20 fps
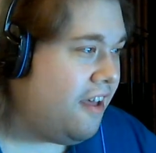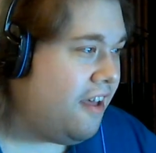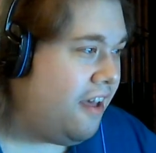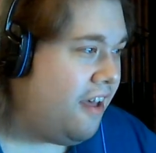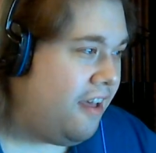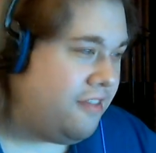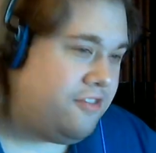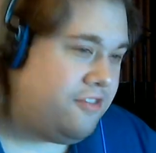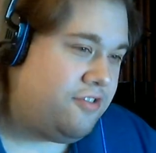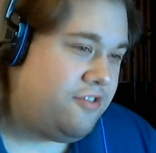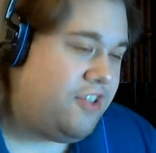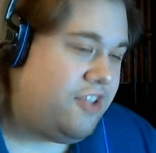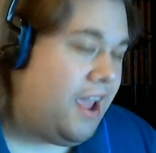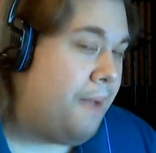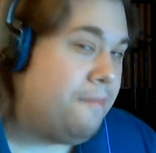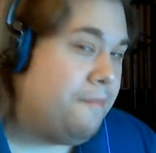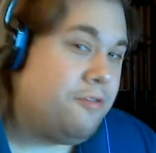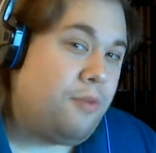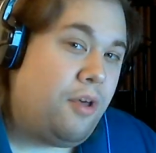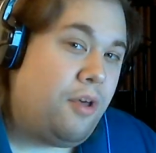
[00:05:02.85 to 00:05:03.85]

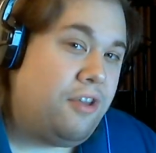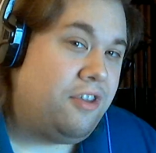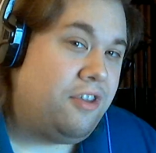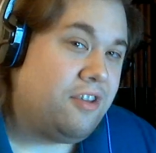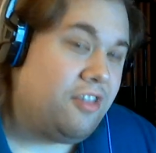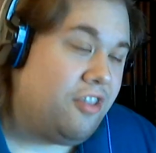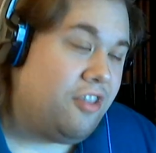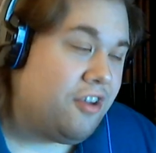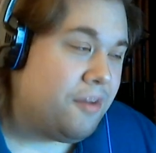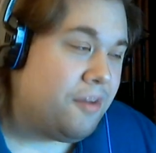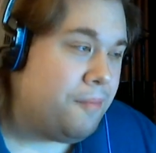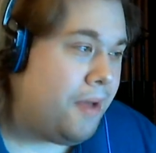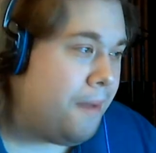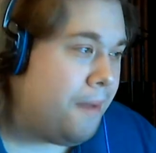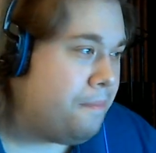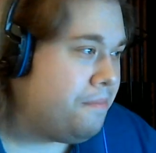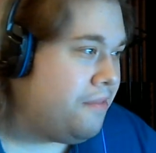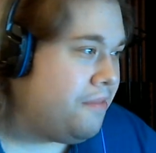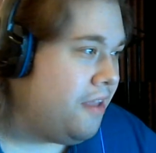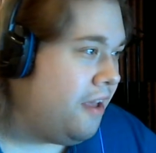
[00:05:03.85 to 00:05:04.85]
Jamswell, look them
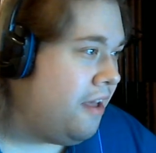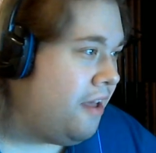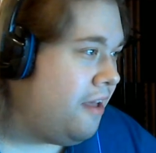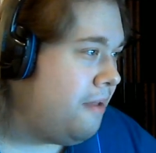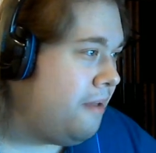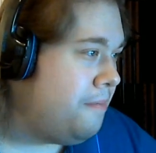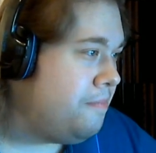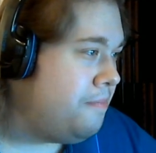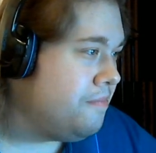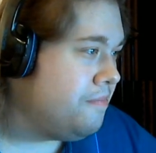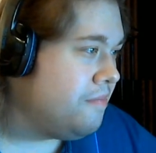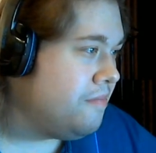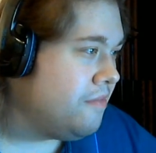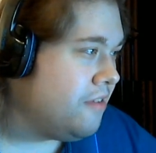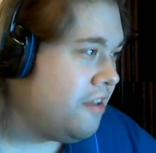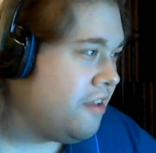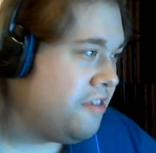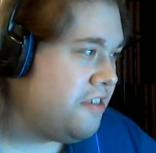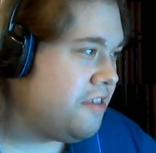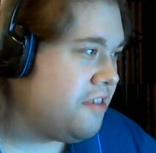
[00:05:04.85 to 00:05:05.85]
up.
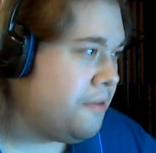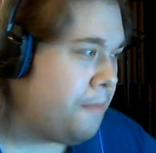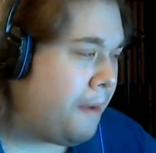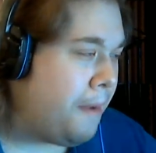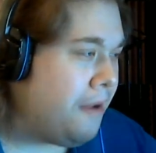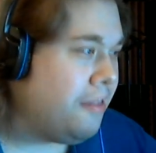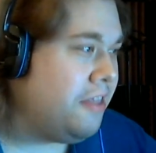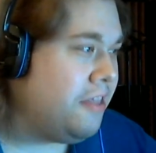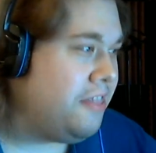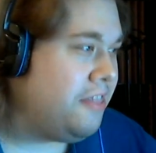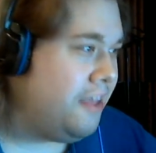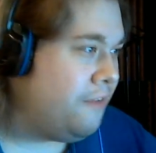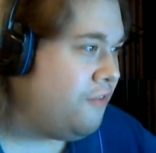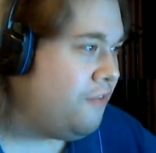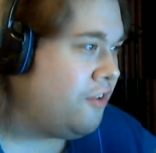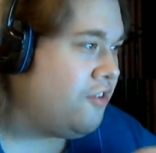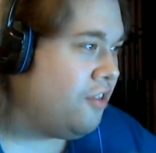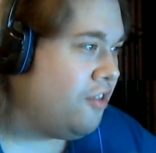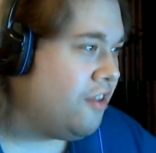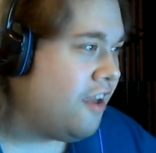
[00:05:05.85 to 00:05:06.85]
Because this is apparently the
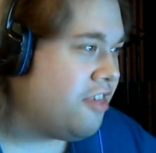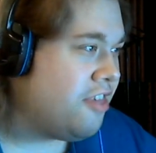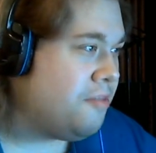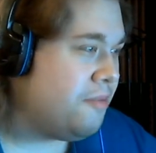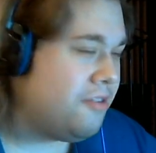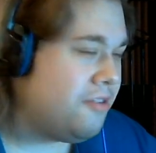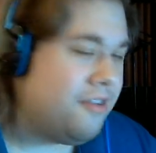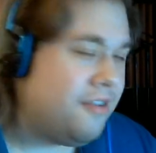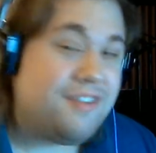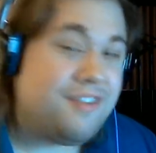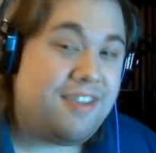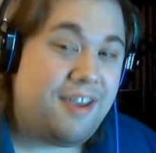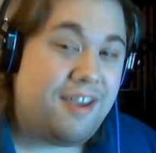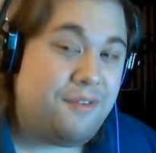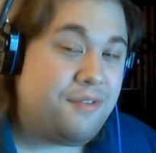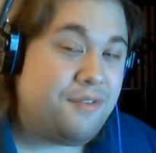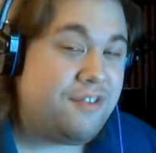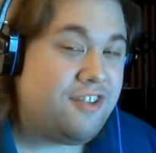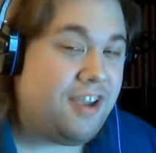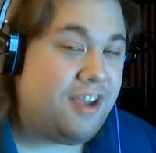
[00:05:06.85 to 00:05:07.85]
official customer service line
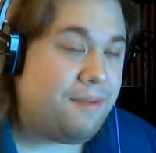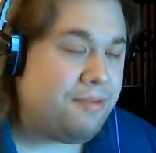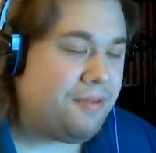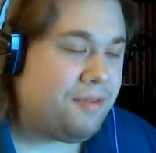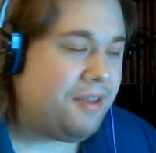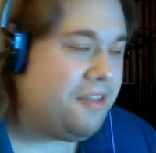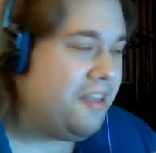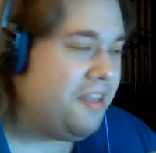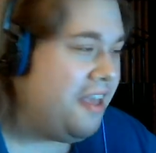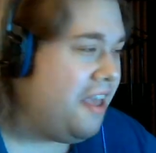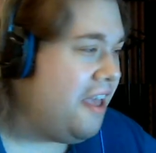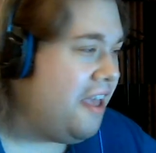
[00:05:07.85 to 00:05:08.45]
for Jamswell.